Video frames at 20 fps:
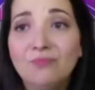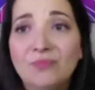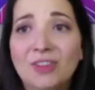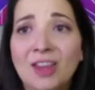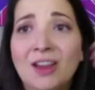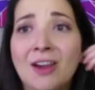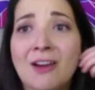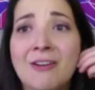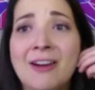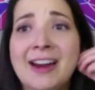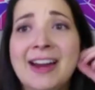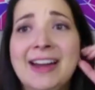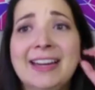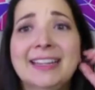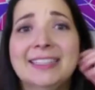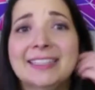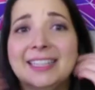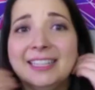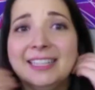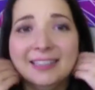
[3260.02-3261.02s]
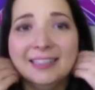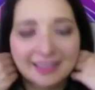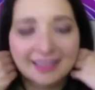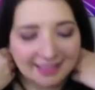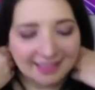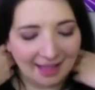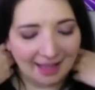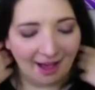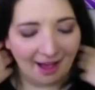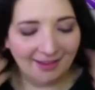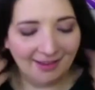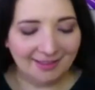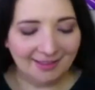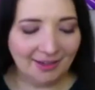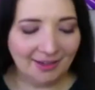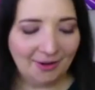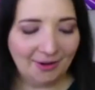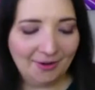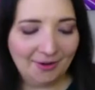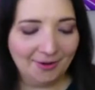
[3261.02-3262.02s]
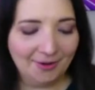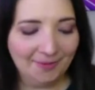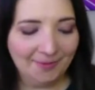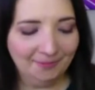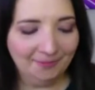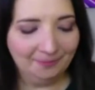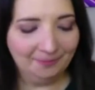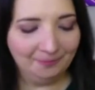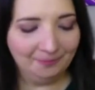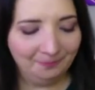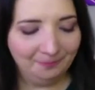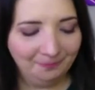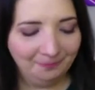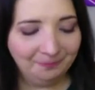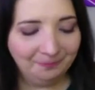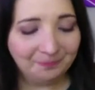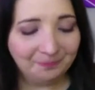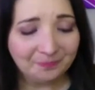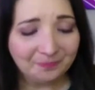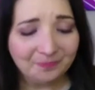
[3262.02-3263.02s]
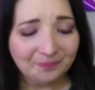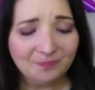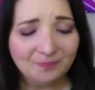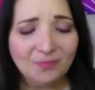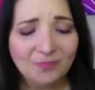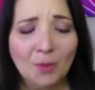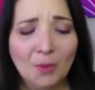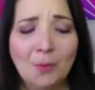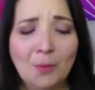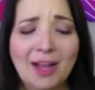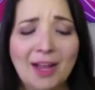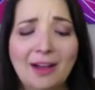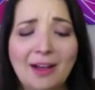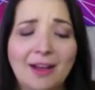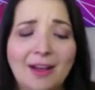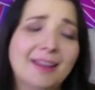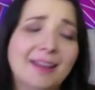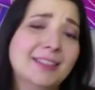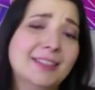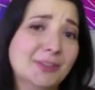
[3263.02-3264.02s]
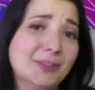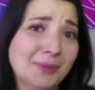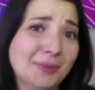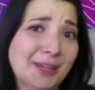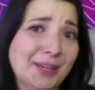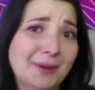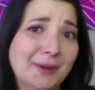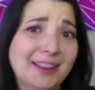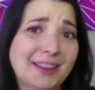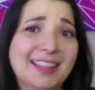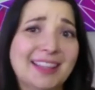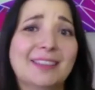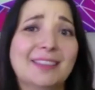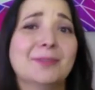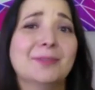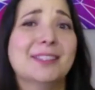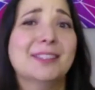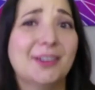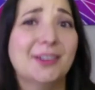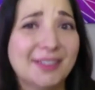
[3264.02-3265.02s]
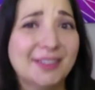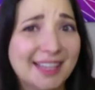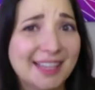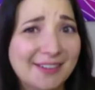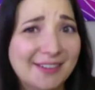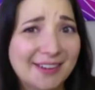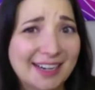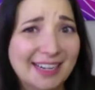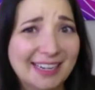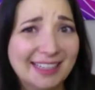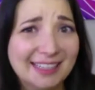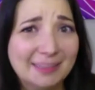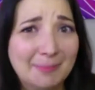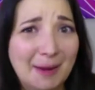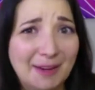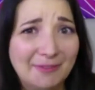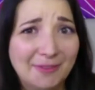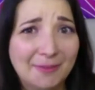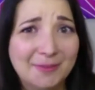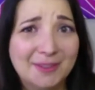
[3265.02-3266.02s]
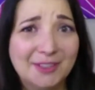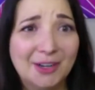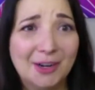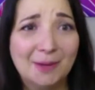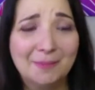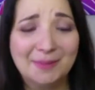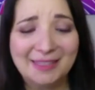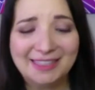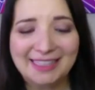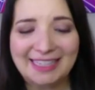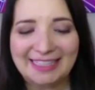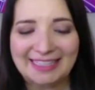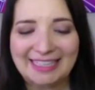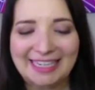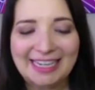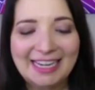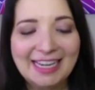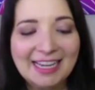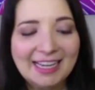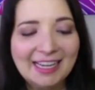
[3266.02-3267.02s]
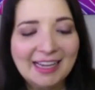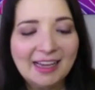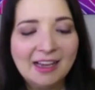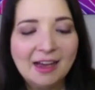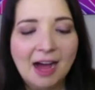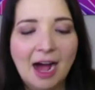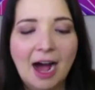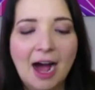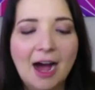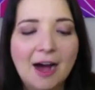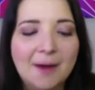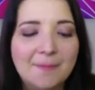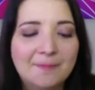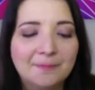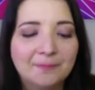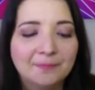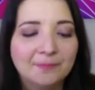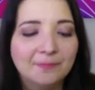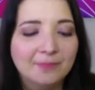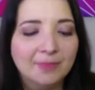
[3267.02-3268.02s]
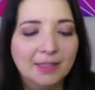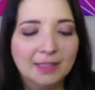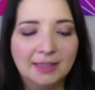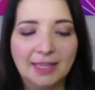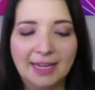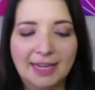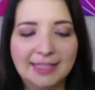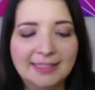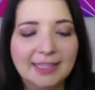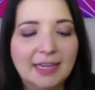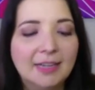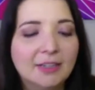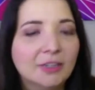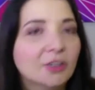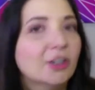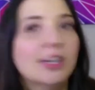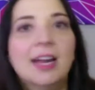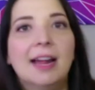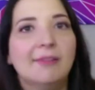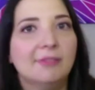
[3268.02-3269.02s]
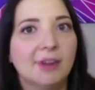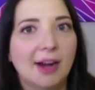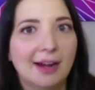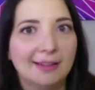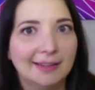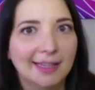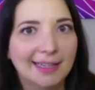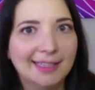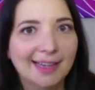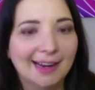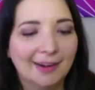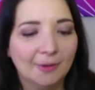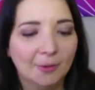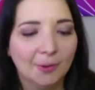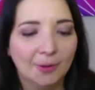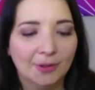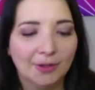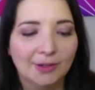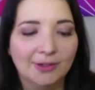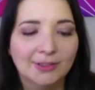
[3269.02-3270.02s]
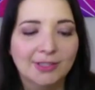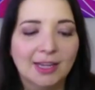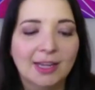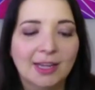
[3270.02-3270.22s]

Yeah. All right. Also, uh, just really quickly, the results that you can expect from Startup in 60. Um, like I said, you're going to have your online headquarters.